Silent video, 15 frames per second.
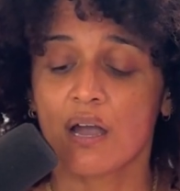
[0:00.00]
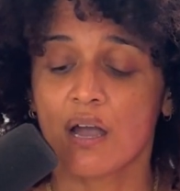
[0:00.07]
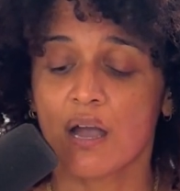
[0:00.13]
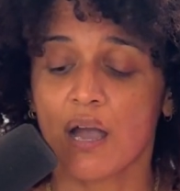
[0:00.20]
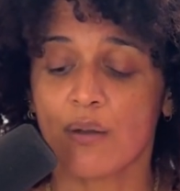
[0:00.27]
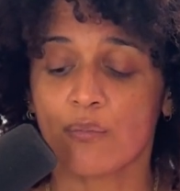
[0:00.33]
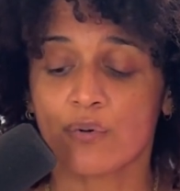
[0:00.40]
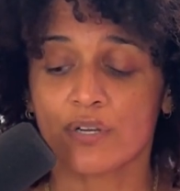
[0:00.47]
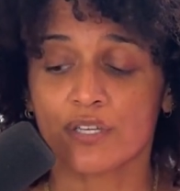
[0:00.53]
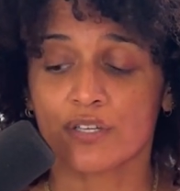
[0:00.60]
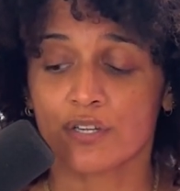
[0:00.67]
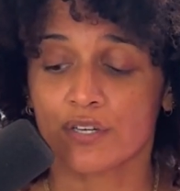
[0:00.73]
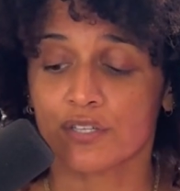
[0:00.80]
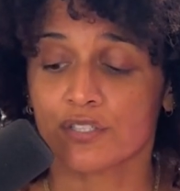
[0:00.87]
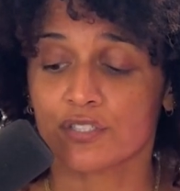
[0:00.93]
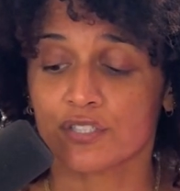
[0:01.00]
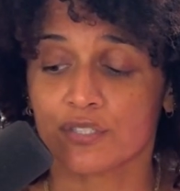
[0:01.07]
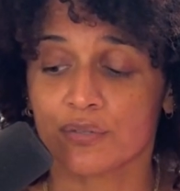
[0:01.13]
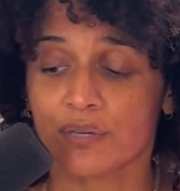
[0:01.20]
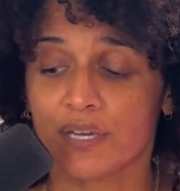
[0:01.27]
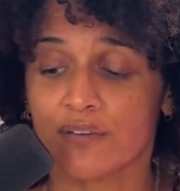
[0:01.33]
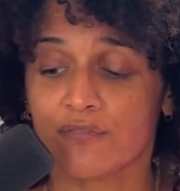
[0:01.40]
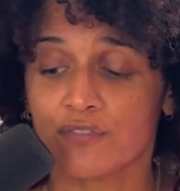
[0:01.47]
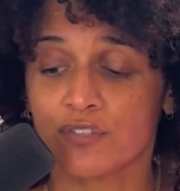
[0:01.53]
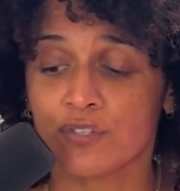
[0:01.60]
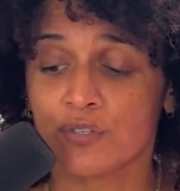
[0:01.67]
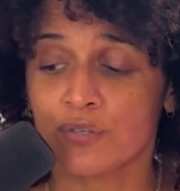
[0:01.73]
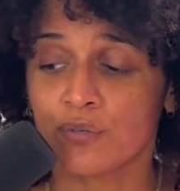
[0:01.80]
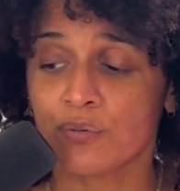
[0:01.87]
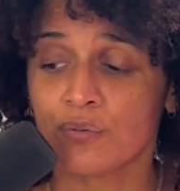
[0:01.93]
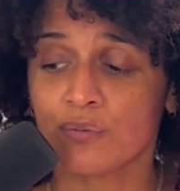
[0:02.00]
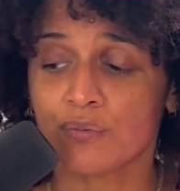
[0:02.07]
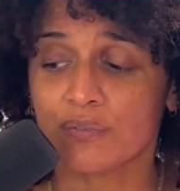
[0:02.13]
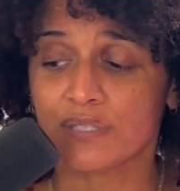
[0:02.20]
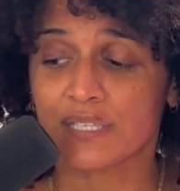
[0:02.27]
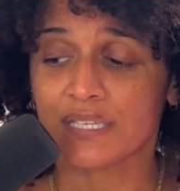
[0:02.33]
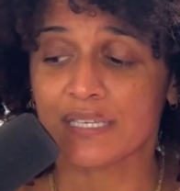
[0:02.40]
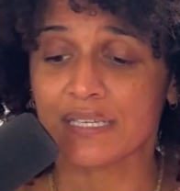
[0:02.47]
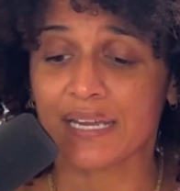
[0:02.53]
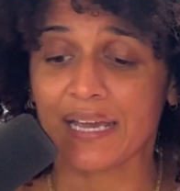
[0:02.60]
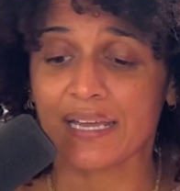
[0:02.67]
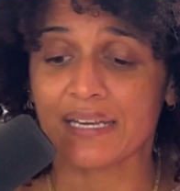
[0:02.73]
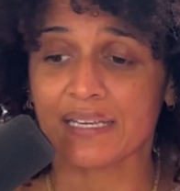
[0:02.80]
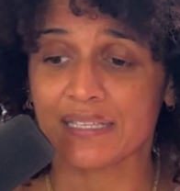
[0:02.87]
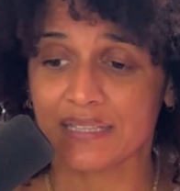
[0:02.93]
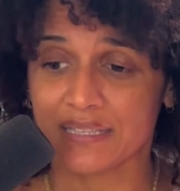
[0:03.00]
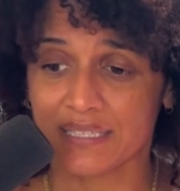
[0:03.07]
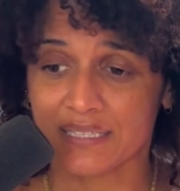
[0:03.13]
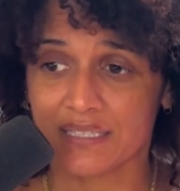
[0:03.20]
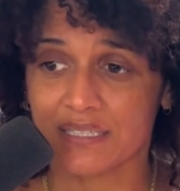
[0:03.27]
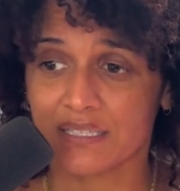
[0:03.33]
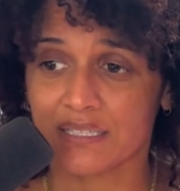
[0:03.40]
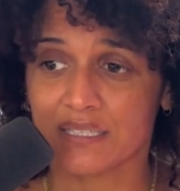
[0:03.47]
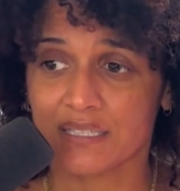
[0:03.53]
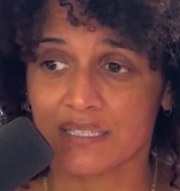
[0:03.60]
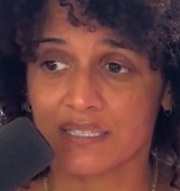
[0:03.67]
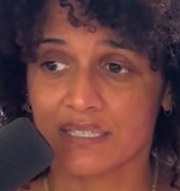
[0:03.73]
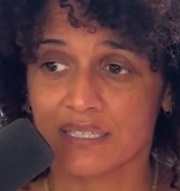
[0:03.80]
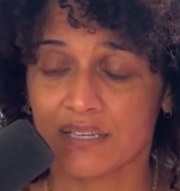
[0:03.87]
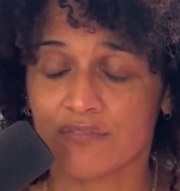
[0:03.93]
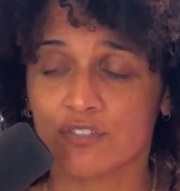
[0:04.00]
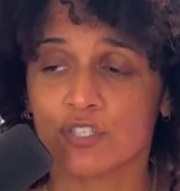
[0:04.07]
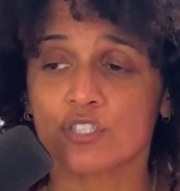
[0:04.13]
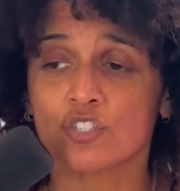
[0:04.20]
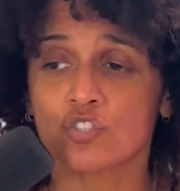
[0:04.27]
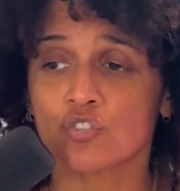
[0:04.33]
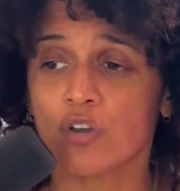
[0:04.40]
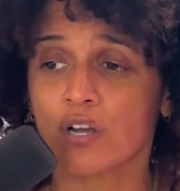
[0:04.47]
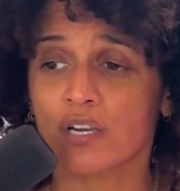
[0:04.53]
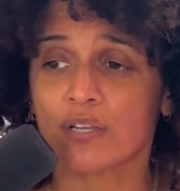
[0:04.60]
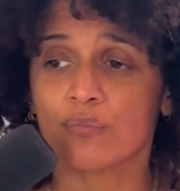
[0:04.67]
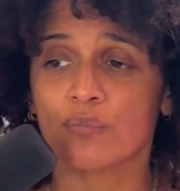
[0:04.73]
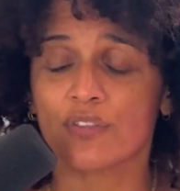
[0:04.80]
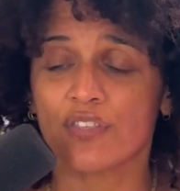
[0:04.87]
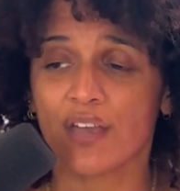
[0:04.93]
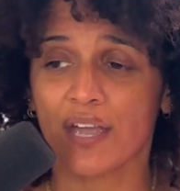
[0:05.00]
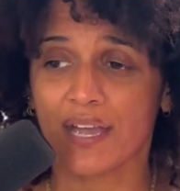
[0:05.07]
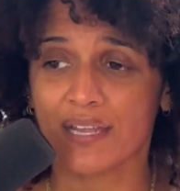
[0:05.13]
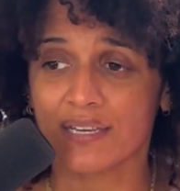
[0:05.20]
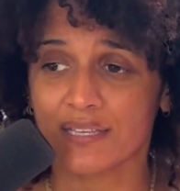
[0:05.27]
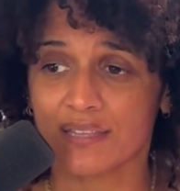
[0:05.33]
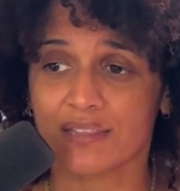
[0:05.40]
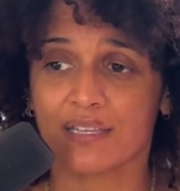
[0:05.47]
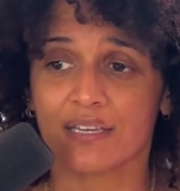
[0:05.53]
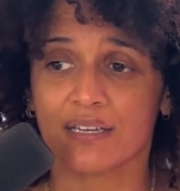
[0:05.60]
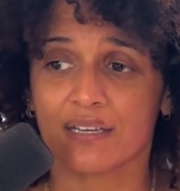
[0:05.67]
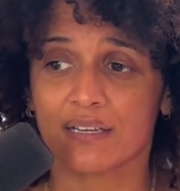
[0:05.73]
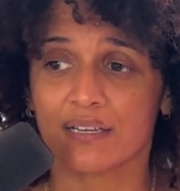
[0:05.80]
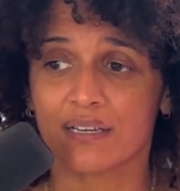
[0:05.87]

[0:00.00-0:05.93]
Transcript: I want to encourage you, if you need anything, if you're struggling with anything,